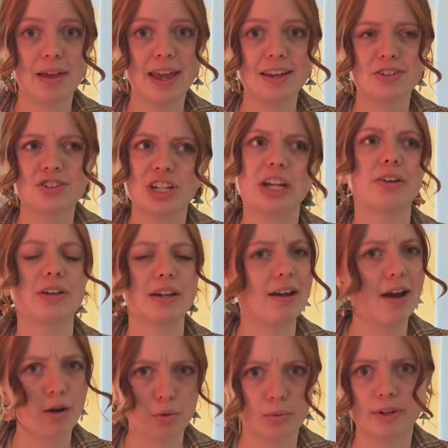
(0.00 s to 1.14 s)
and sharing
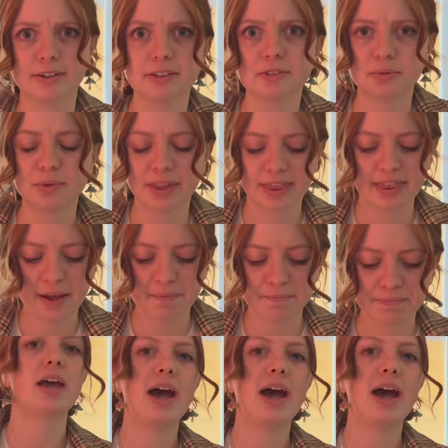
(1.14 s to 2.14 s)
our world with them.